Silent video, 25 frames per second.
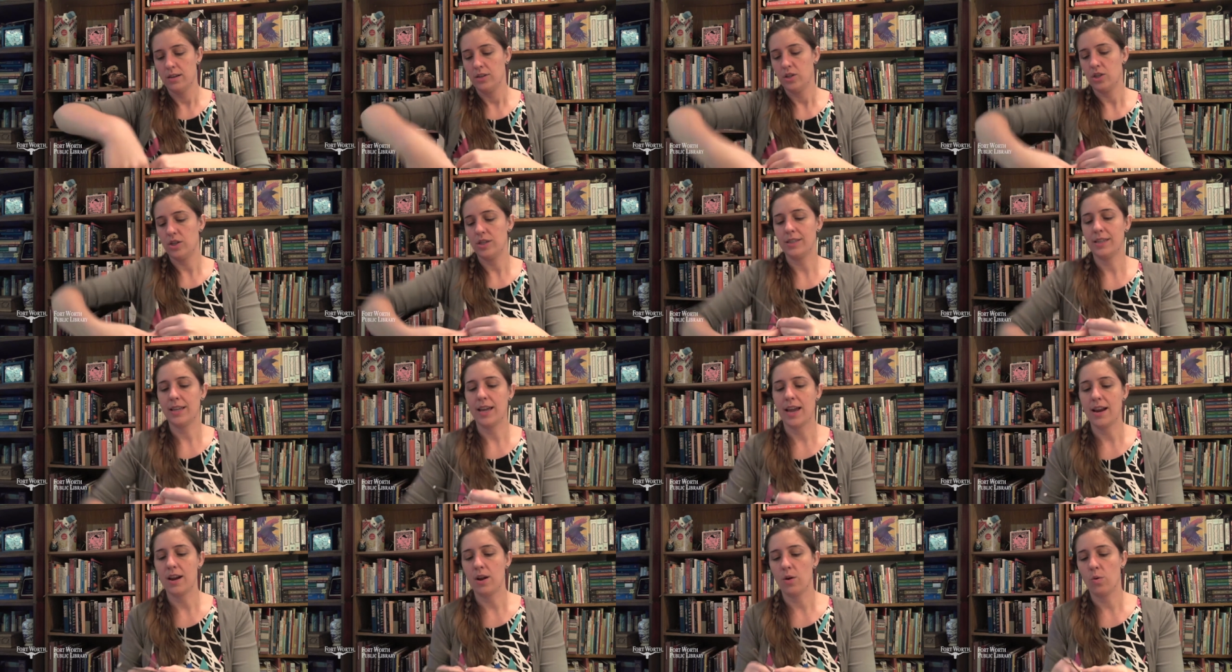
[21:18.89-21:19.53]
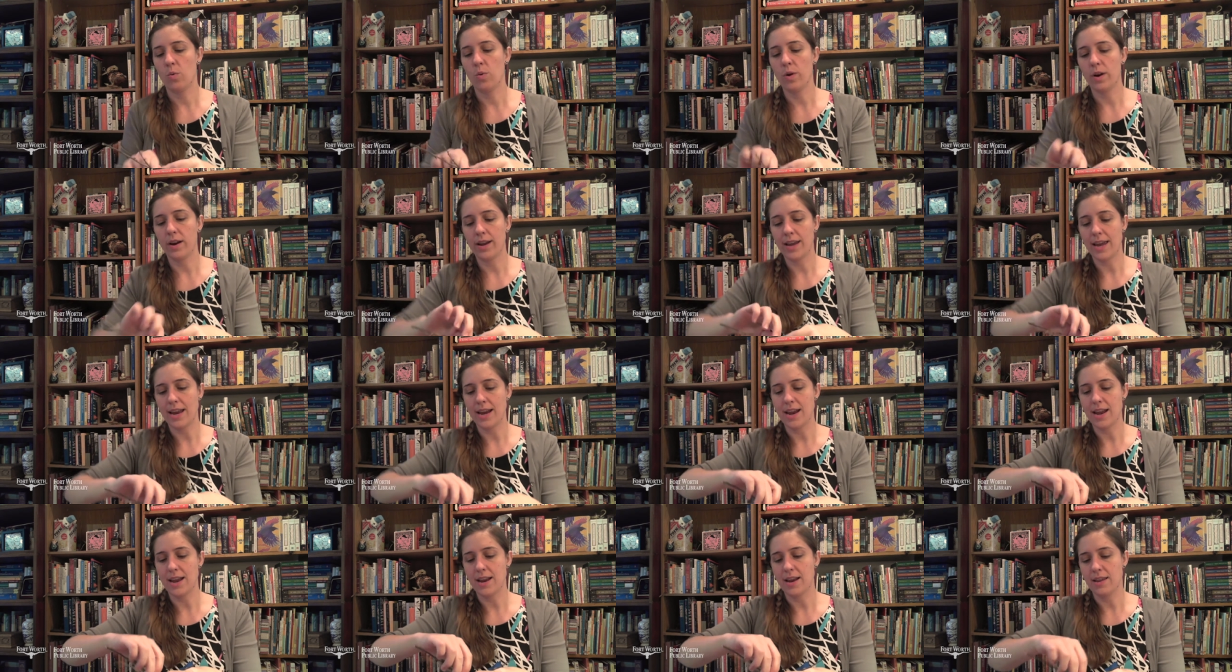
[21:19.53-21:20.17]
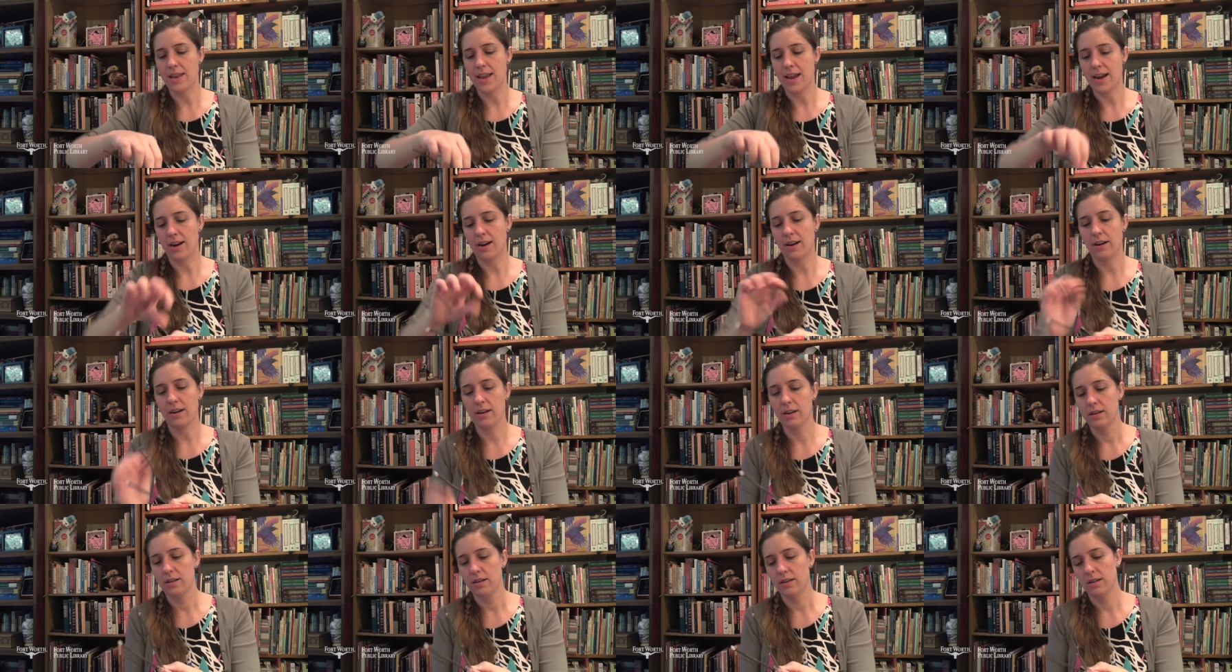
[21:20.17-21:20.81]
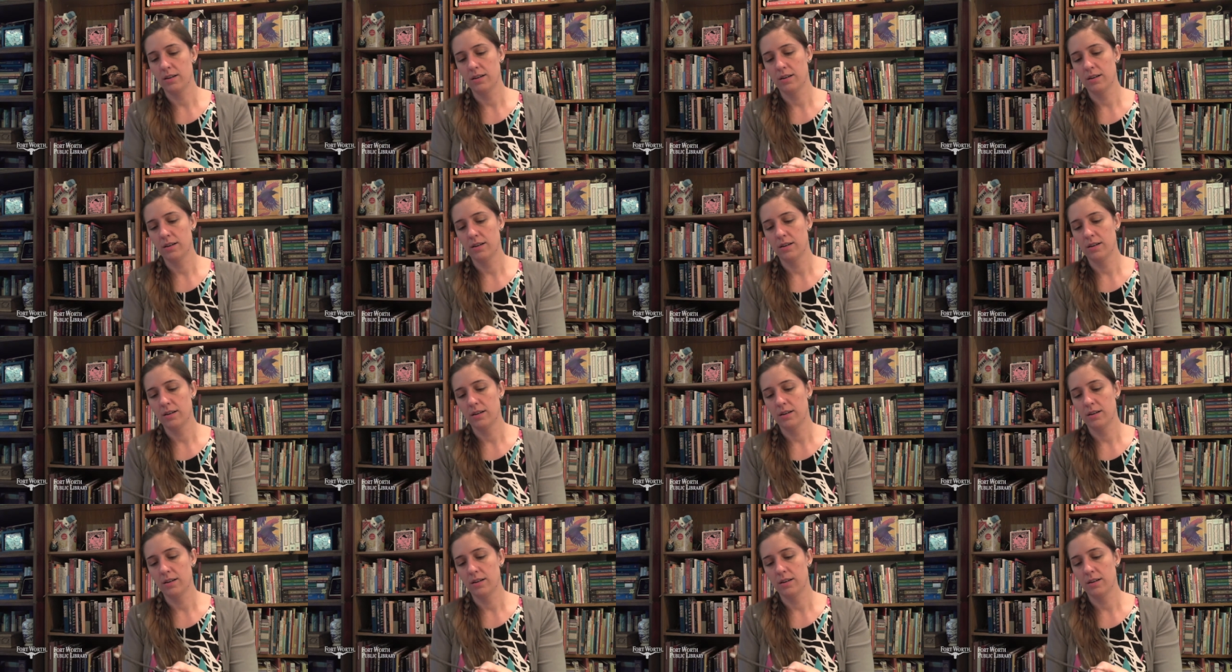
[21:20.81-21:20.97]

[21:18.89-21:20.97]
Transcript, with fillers: Just kind of work it in there